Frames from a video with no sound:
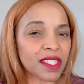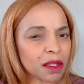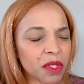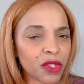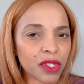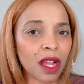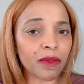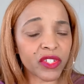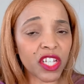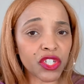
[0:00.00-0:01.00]
and some of those
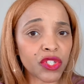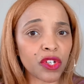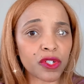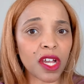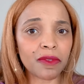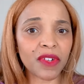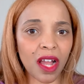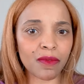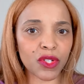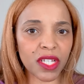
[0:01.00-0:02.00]
conversations are tough
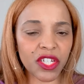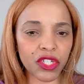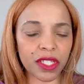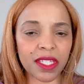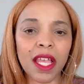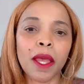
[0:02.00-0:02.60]
conversations,